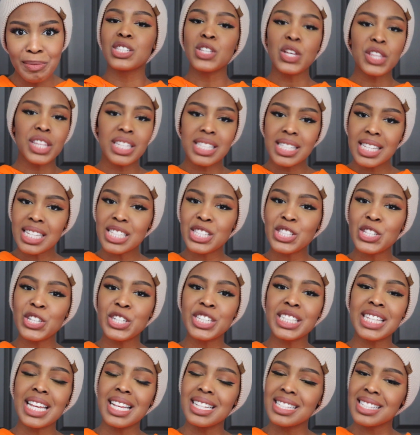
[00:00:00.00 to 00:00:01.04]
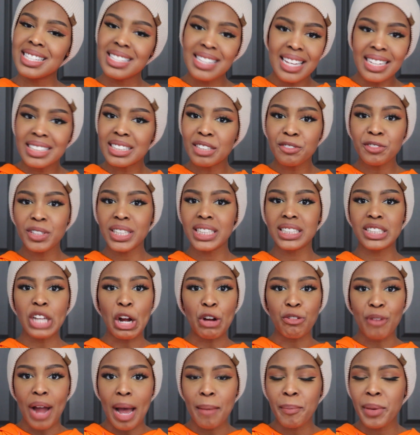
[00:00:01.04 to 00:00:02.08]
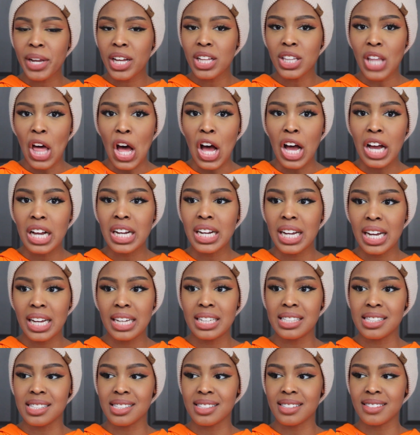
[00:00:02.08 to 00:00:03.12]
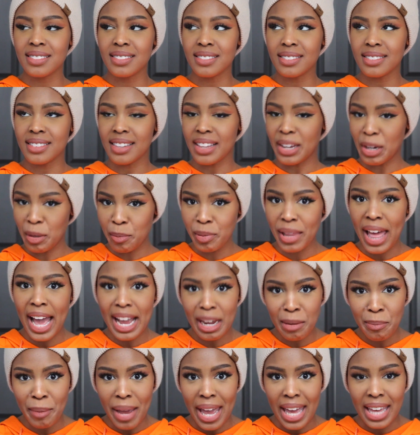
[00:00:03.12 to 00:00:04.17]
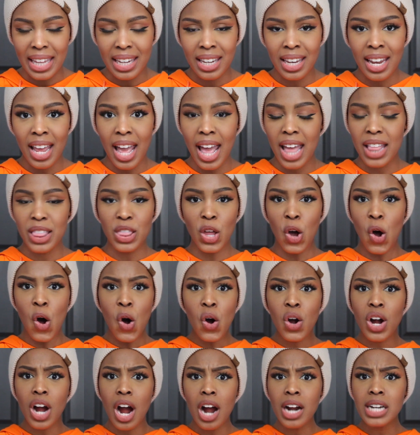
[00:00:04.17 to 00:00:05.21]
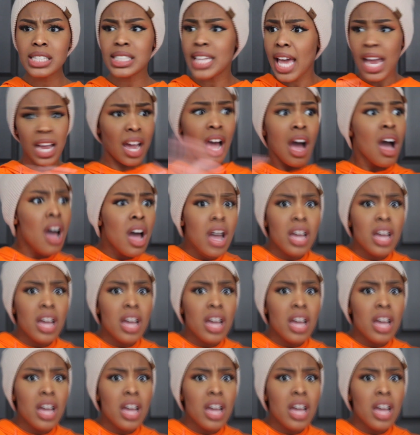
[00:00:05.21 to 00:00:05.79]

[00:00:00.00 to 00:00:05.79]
So the sisters instinctively start rapping along because they're black men, and the whole car is like,